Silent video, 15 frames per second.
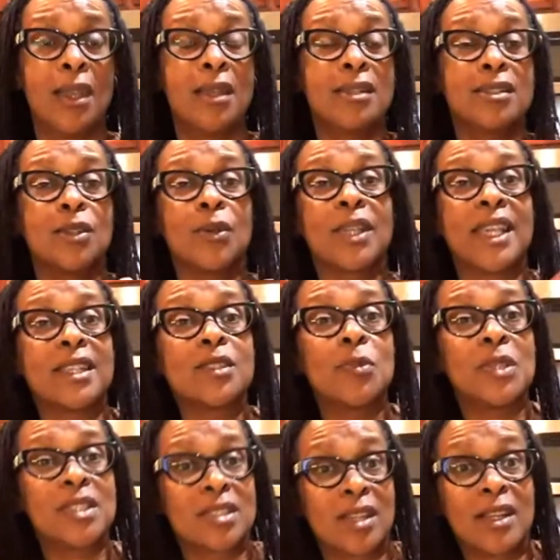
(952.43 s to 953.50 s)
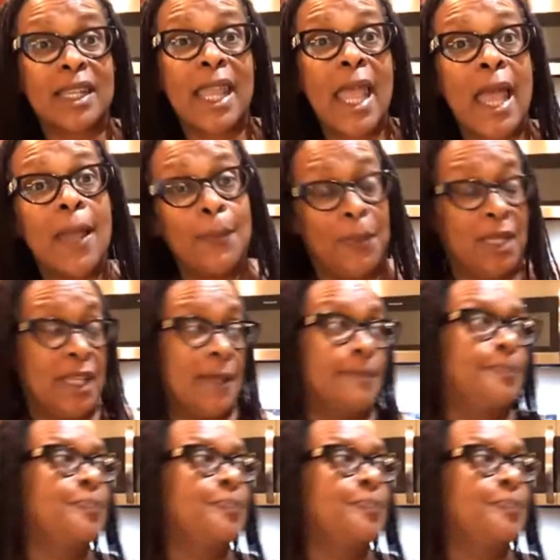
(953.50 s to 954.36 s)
so guess what started happening